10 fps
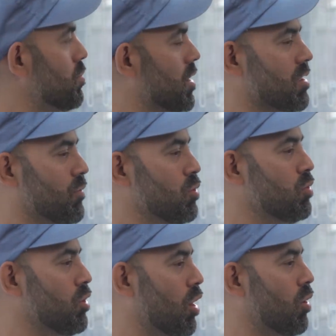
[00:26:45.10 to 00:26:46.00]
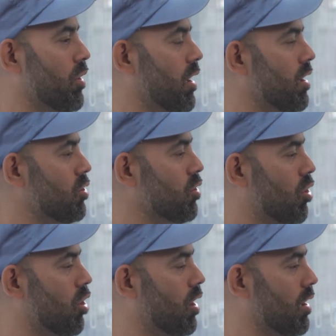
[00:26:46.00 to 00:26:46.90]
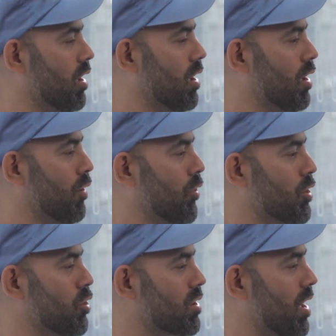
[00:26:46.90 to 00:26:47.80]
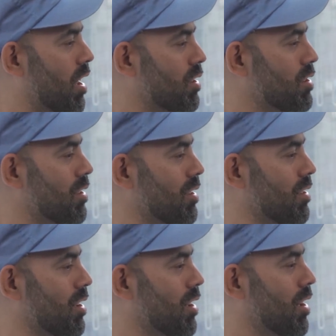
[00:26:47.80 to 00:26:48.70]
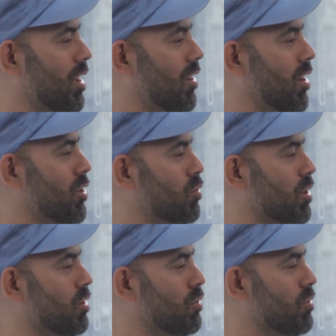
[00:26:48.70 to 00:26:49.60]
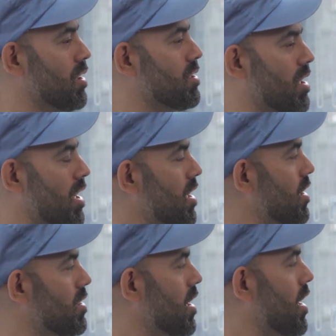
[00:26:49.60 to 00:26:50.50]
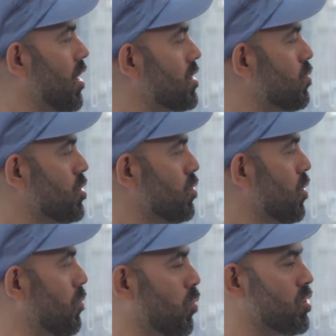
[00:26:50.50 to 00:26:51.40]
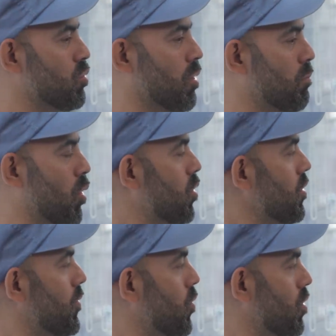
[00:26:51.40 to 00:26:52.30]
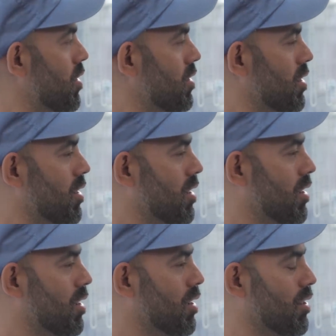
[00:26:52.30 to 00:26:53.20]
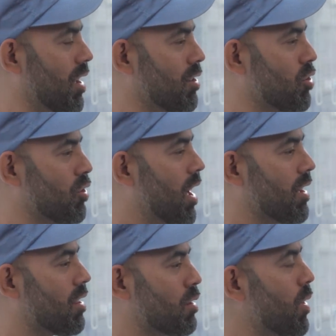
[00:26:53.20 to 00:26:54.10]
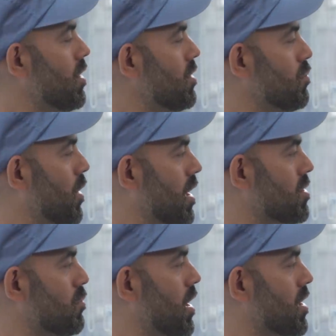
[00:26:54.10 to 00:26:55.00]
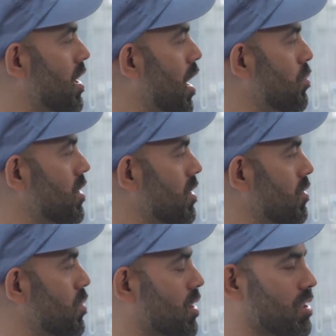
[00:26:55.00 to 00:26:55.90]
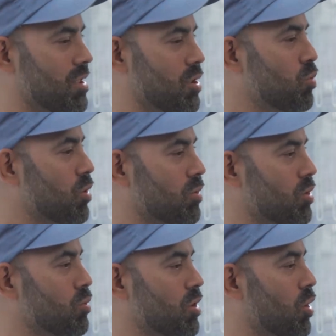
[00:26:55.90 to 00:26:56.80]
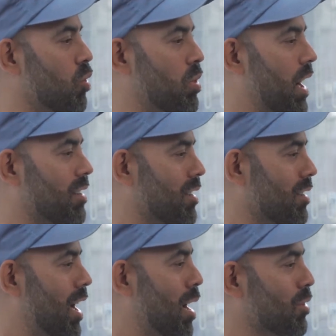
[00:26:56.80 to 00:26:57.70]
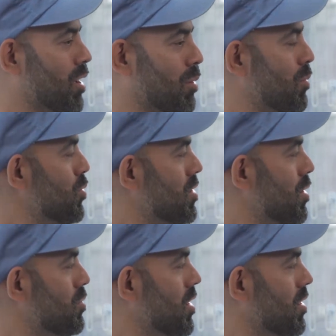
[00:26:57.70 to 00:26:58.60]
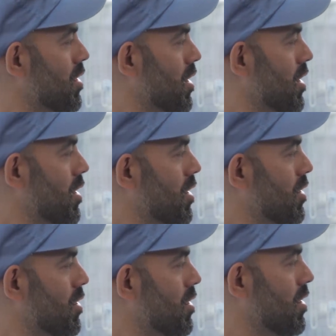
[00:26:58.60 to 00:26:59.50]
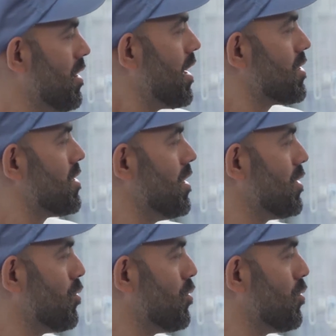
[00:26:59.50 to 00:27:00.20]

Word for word: Because if you know that in your heart that you're talented and that you can do this day in and day out, it's what you were what you were born for, then you're not threatened by somebody copying it because you will you will go back to the lab and come up with something the next thing,